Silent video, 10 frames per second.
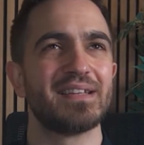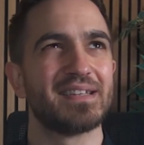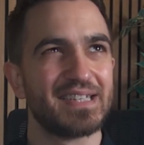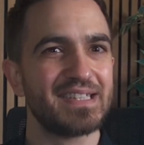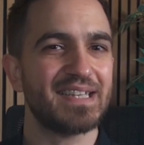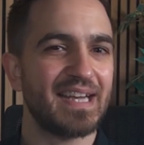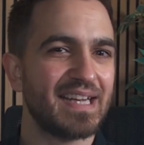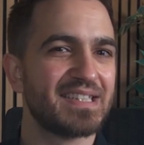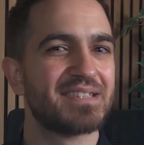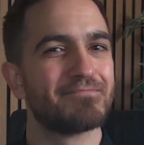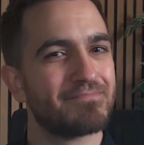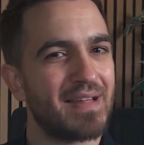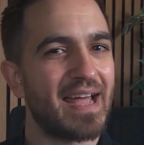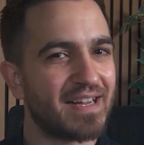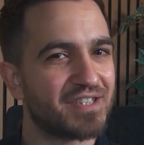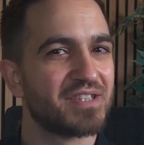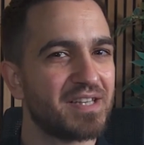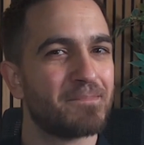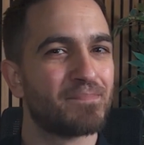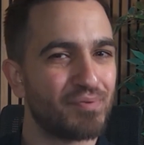this thing is
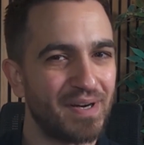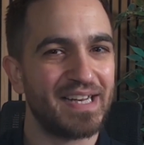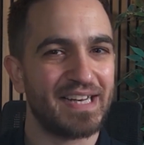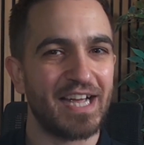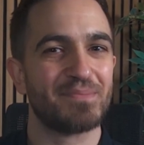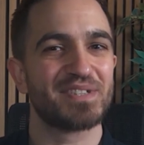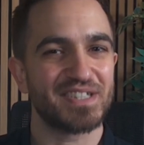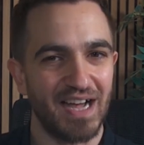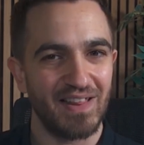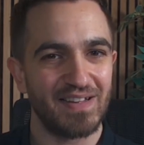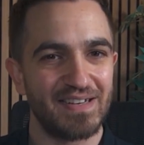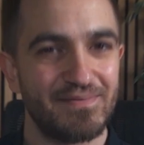actually pretty damn solid.